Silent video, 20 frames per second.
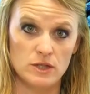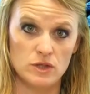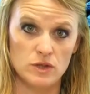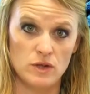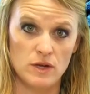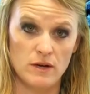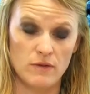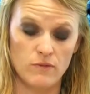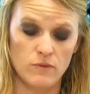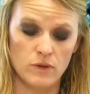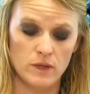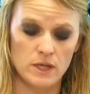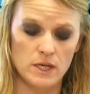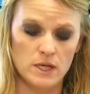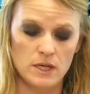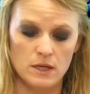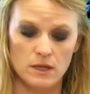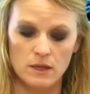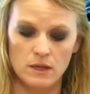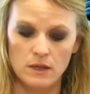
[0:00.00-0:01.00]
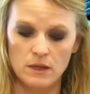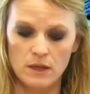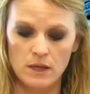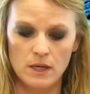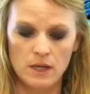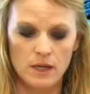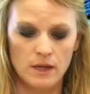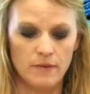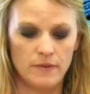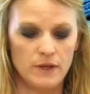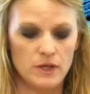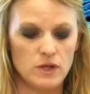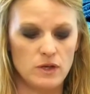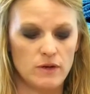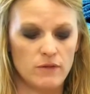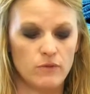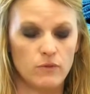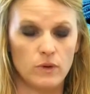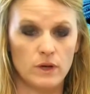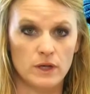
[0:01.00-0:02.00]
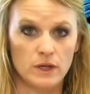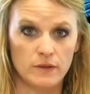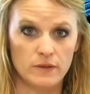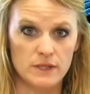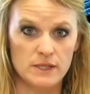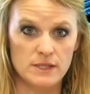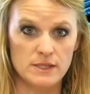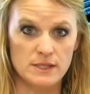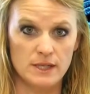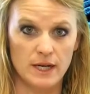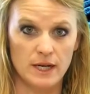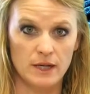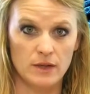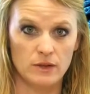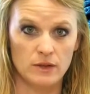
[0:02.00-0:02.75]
So you have one here, then you have one on this side,